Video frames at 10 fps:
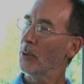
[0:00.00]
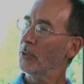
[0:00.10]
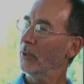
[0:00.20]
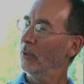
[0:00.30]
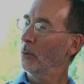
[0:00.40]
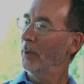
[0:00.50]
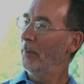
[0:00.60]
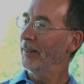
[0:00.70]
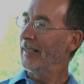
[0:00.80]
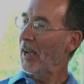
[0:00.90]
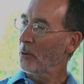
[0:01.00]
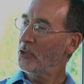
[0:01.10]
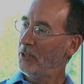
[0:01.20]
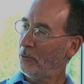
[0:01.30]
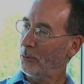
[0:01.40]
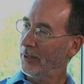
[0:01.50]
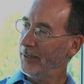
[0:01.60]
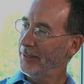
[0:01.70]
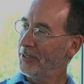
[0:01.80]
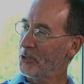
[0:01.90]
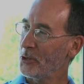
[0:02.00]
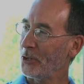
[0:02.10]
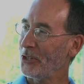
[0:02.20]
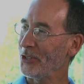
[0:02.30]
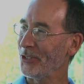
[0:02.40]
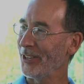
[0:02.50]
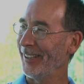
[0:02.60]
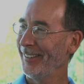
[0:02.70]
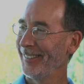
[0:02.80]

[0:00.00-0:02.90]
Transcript: So I want to talk a little bit about the LC3 instruction set.